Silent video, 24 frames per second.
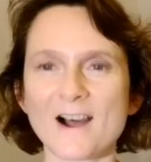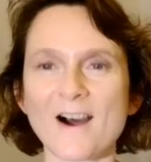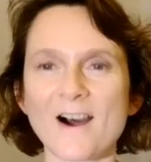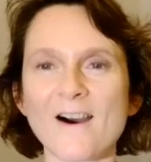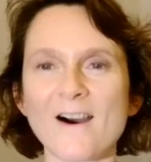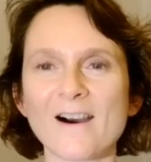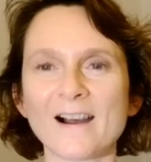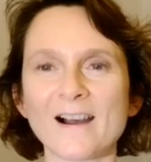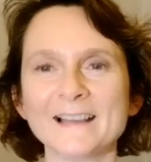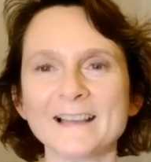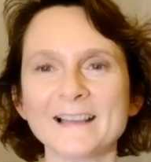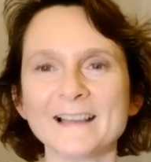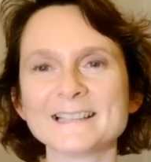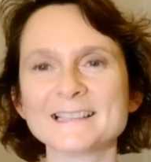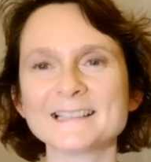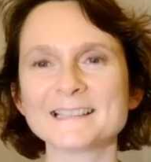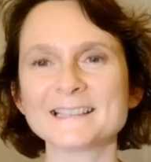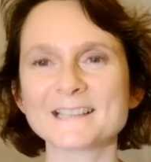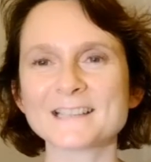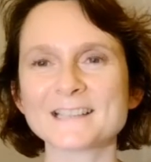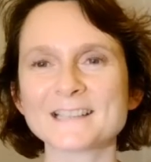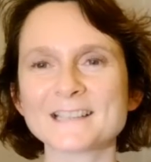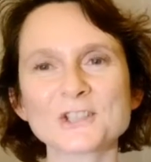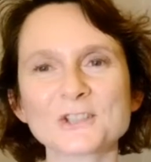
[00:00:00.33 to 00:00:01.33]
Hi, it's
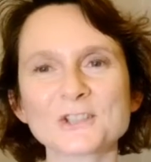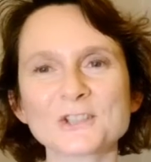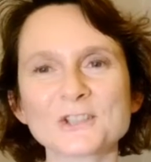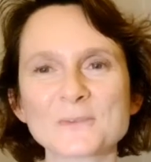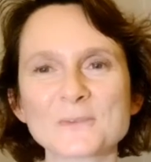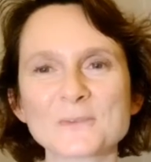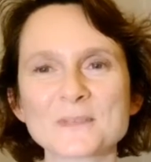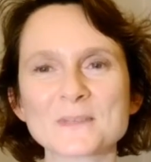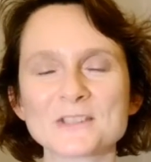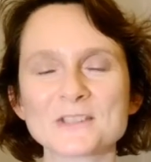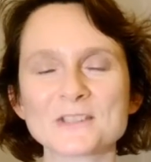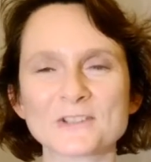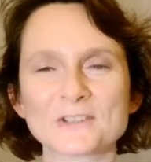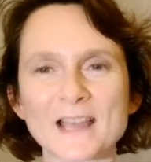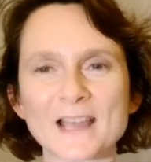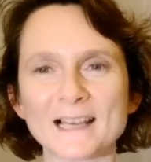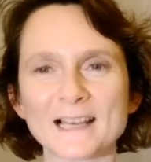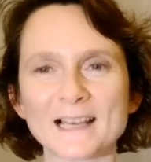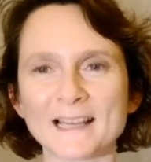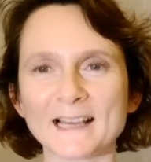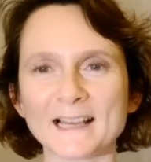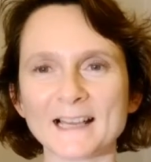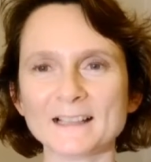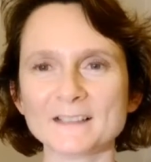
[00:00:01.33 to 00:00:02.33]
Sasha from
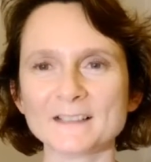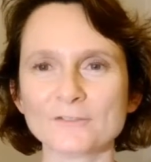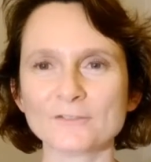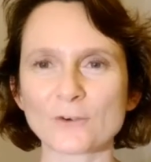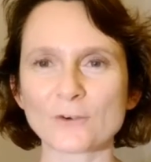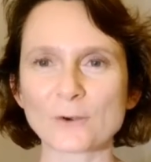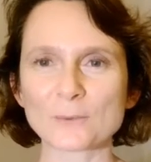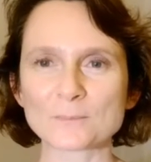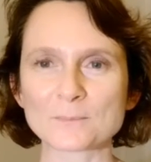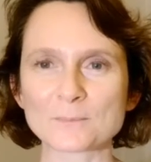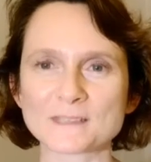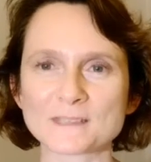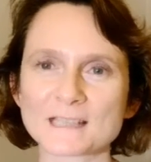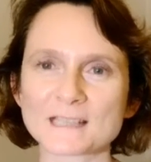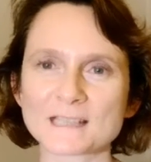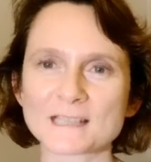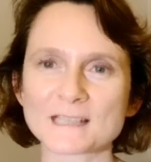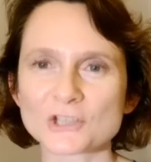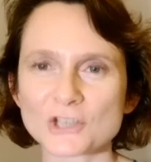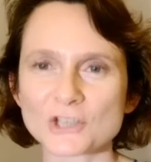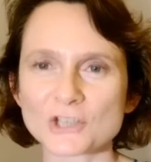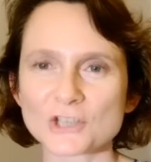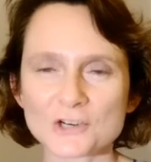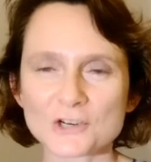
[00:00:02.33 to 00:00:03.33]
Australia from
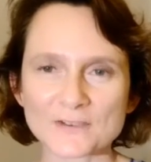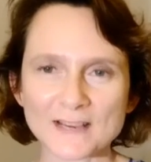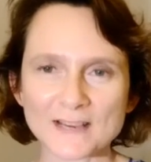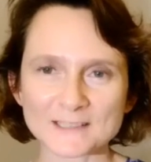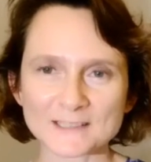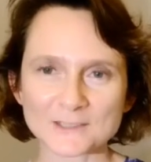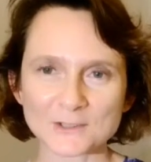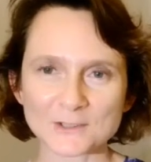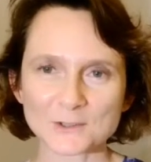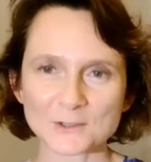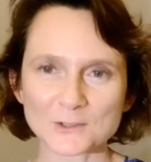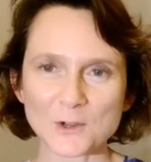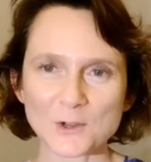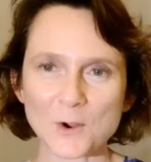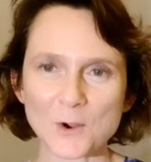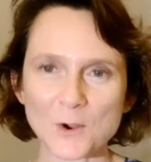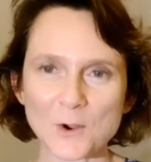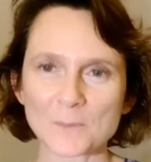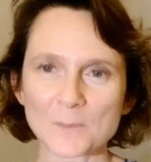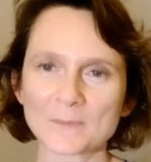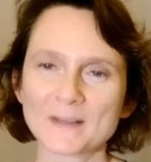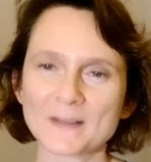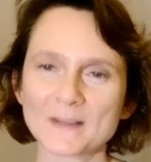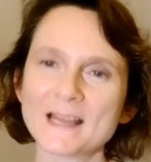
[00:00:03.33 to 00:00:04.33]

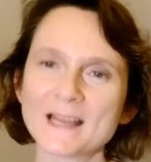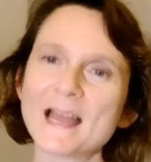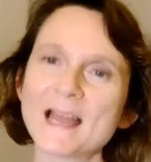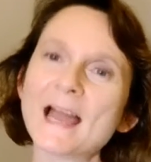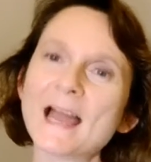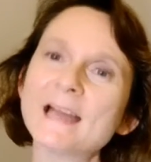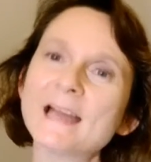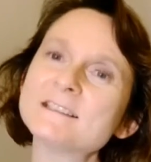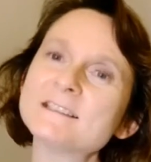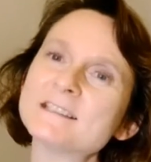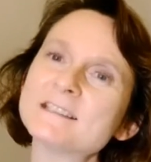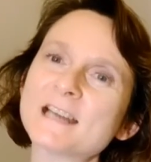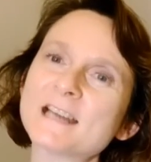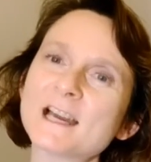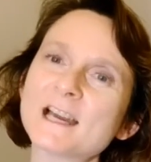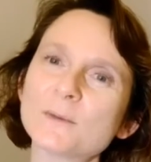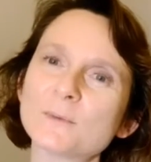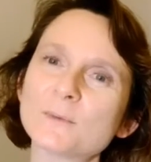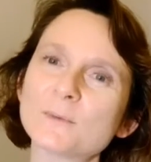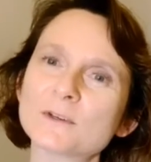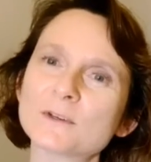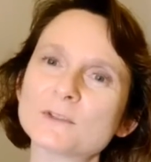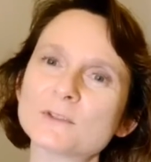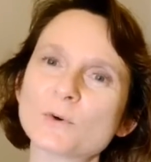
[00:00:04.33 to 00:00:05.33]
sashahareng.com, and today I
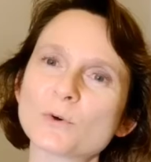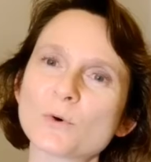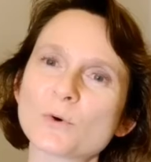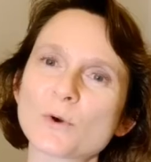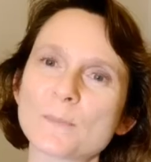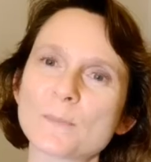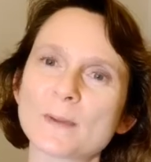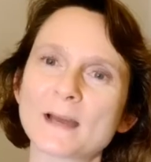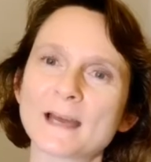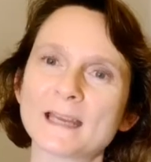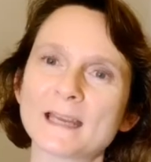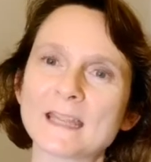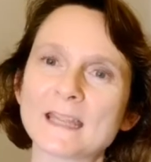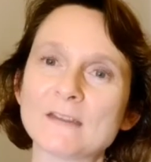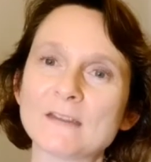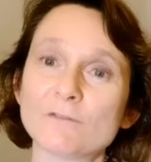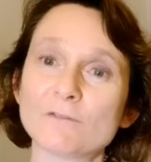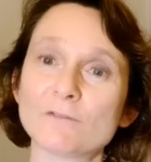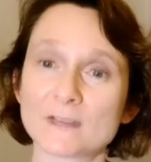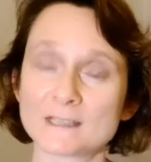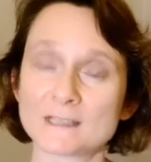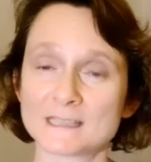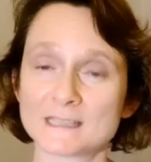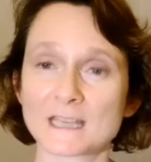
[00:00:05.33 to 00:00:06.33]
want to talk about
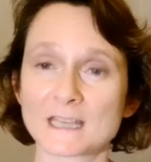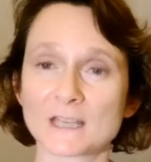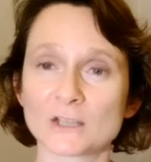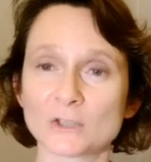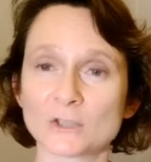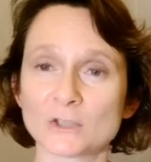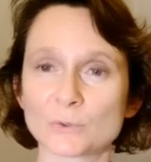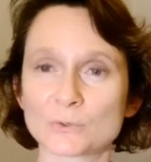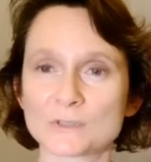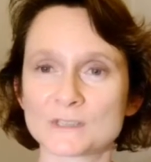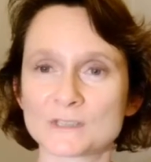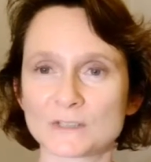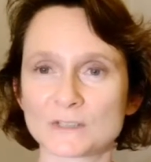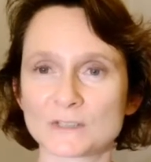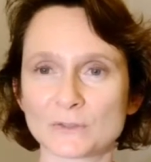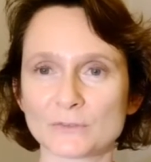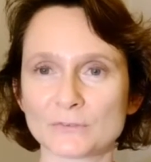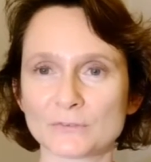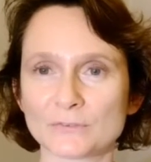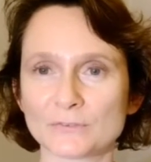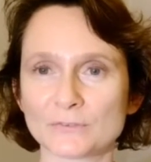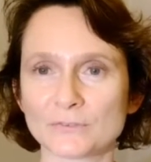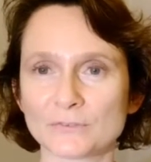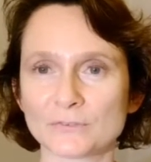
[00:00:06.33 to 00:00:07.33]
investing in
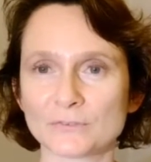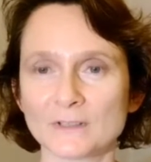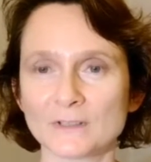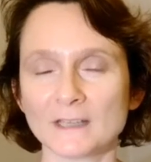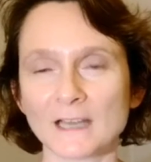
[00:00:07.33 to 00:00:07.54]
yourself.